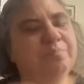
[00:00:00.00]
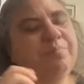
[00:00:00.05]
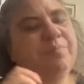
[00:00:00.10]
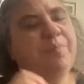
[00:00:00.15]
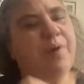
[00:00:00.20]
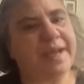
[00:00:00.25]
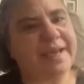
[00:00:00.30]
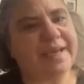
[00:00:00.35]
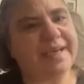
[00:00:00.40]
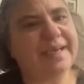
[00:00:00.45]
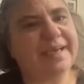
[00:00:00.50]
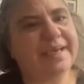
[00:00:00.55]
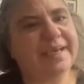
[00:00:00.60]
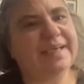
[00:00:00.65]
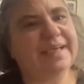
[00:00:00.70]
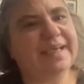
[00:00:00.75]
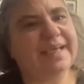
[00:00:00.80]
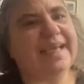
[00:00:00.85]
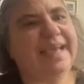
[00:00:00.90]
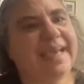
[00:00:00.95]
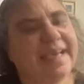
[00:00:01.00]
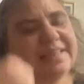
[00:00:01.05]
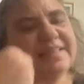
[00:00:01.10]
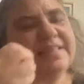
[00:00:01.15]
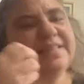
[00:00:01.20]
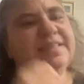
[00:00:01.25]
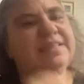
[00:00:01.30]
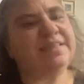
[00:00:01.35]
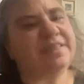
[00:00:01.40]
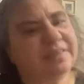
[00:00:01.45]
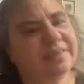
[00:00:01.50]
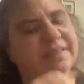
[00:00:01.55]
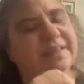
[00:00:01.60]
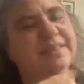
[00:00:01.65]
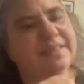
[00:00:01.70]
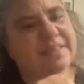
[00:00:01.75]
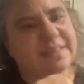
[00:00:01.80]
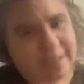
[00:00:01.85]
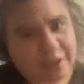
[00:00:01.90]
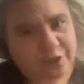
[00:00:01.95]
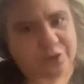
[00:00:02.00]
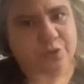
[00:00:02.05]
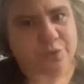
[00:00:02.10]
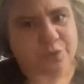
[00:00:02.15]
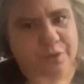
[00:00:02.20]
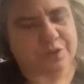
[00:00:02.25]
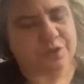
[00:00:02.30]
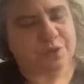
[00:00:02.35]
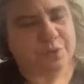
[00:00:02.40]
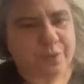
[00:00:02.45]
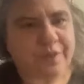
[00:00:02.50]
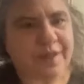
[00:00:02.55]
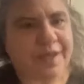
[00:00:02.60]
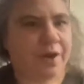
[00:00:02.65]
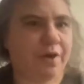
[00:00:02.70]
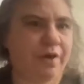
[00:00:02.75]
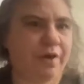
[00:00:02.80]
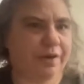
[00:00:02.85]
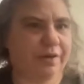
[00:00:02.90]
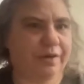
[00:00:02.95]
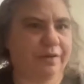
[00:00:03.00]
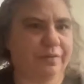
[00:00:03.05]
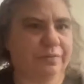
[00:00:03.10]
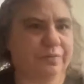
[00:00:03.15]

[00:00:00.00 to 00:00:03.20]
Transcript: but it's still central to who they are.